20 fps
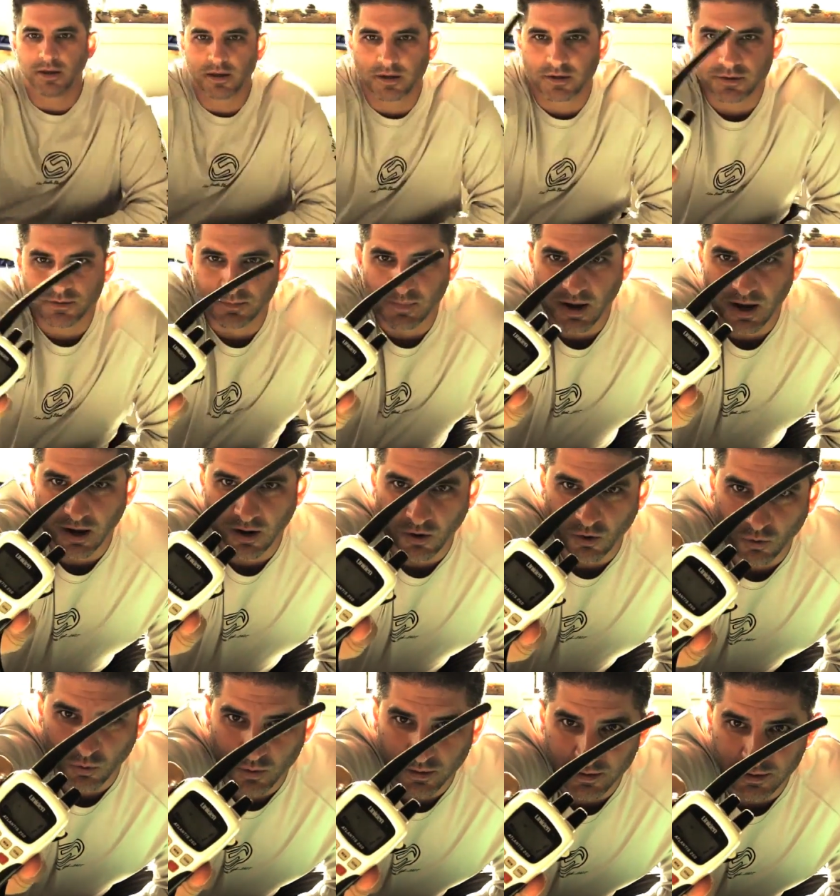Here's my
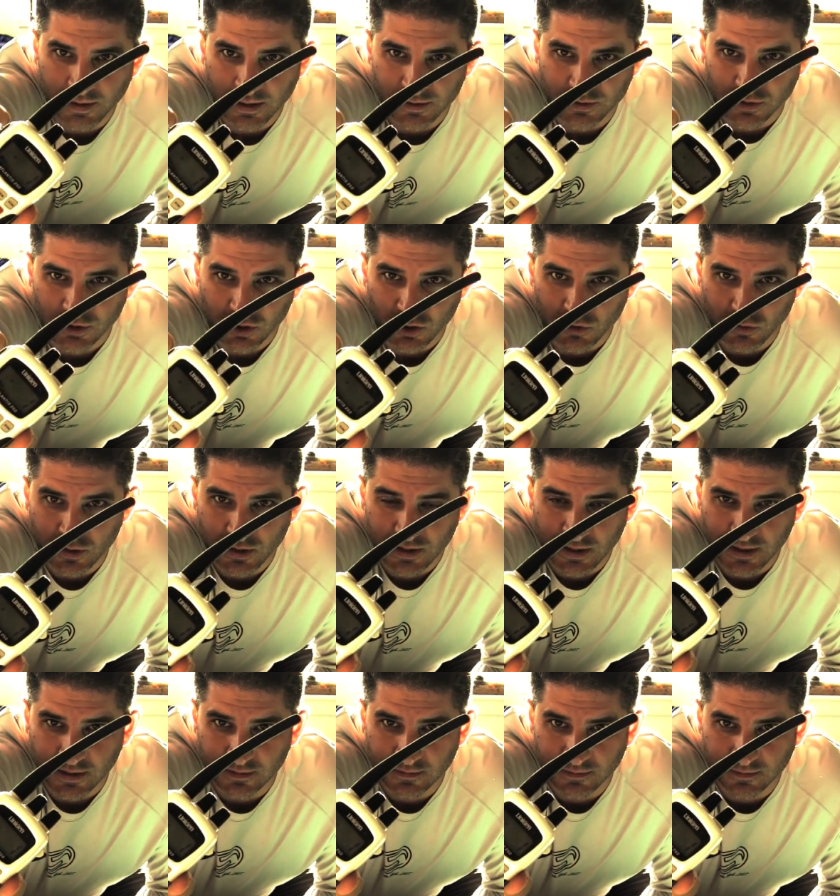old one. It's a
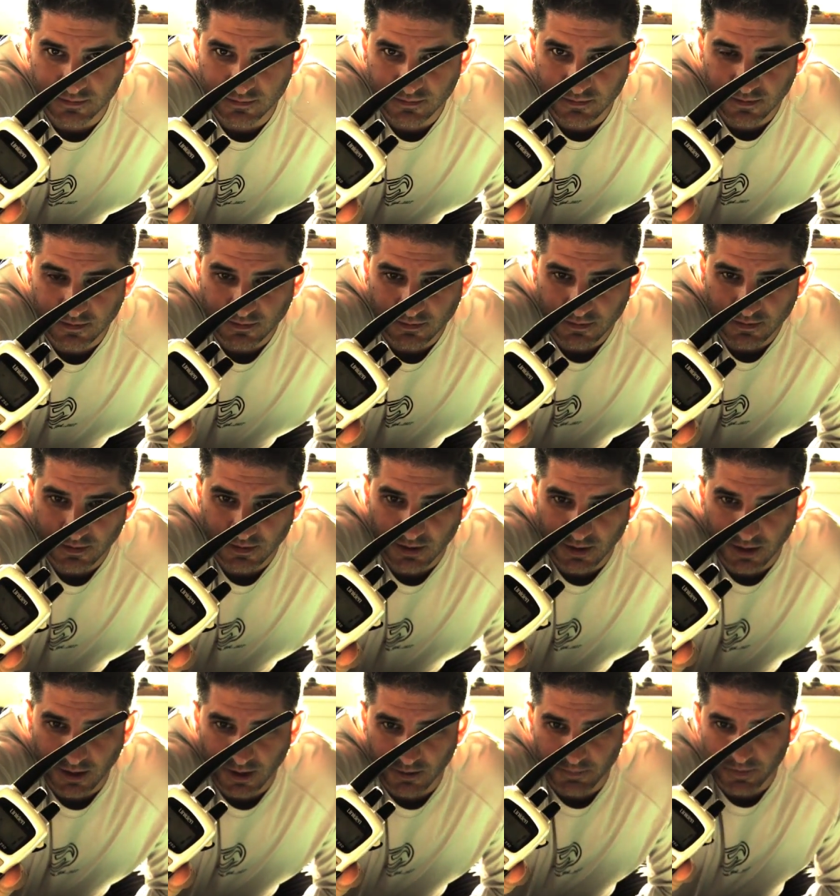Uniden.
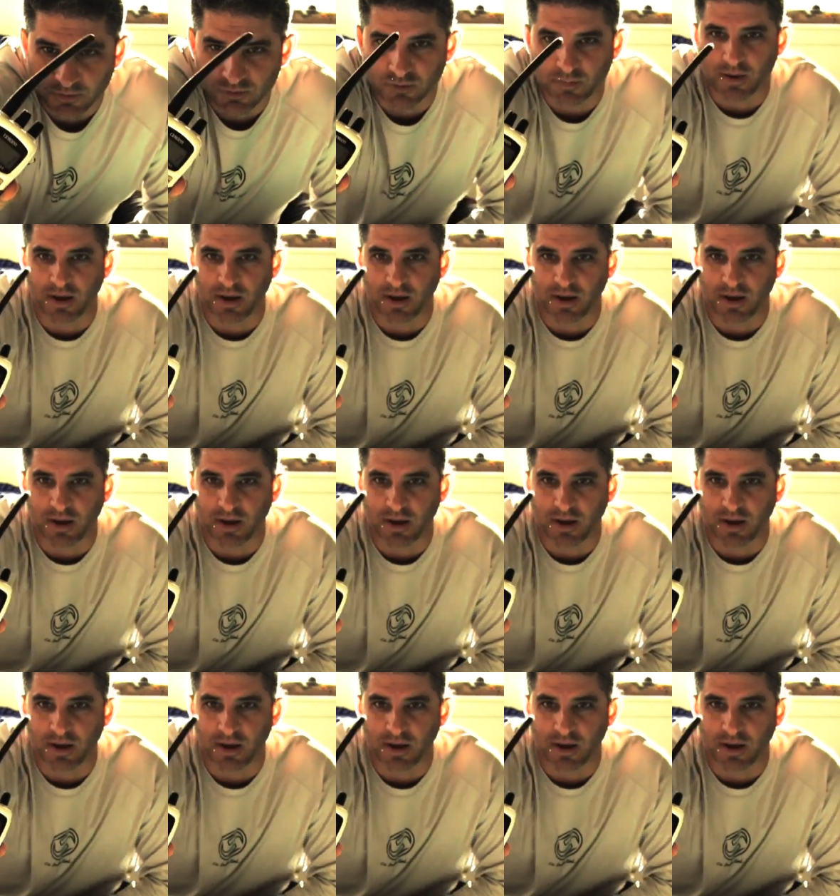It was